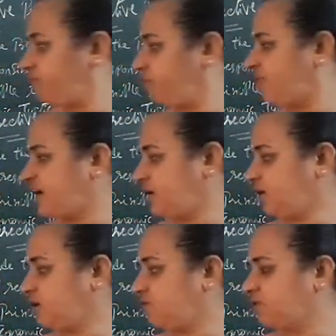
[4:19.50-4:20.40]

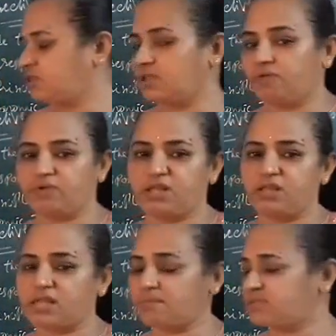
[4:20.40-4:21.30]
fighting
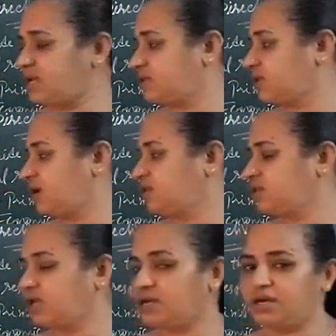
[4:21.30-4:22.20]
within themselves, then
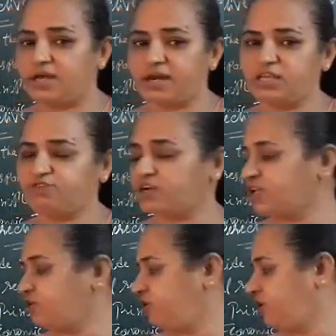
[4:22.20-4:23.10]
the need arises for
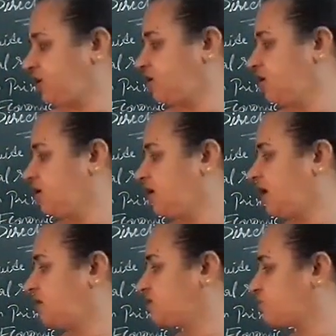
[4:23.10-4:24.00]
the unity.
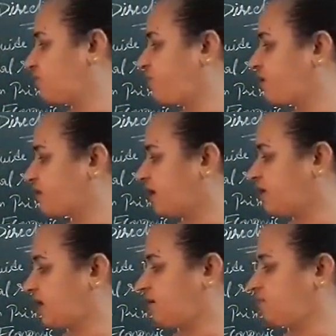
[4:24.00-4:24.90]
And so for
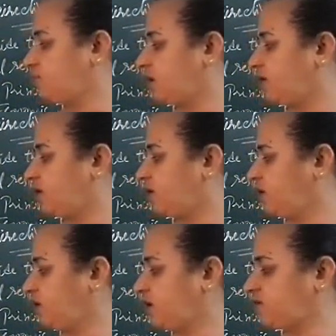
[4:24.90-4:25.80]
that time, the
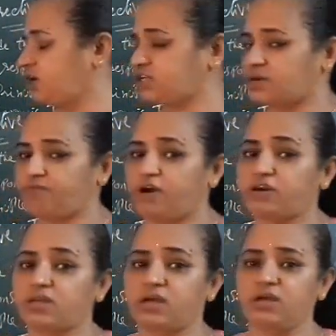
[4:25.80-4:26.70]
integrity of the nation,
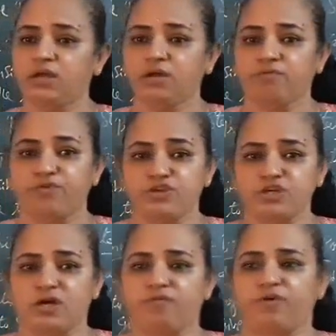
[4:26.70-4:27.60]
for the
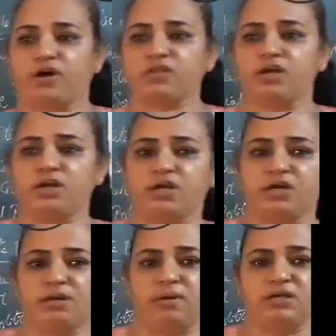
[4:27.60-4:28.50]
future, for the
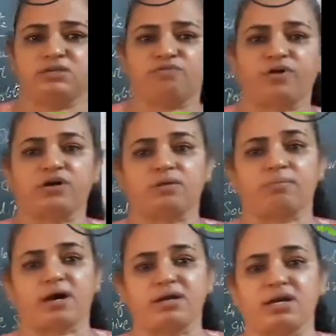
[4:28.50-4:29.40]
integrity means for the
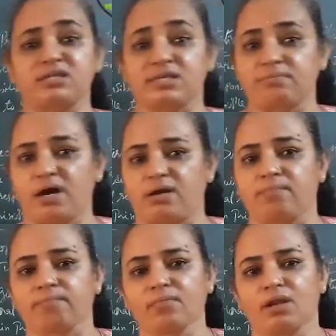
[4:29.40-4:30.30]
man and saman
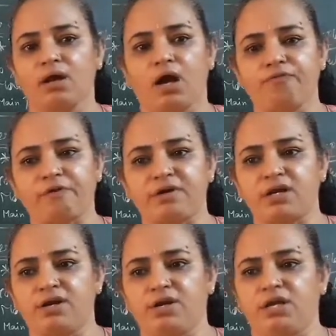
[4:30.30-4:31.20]
of our
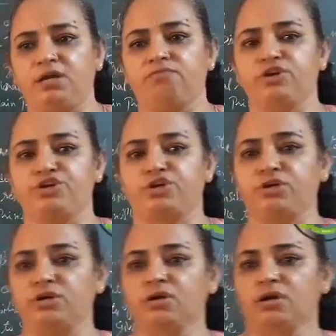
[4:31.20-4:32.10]
country, we should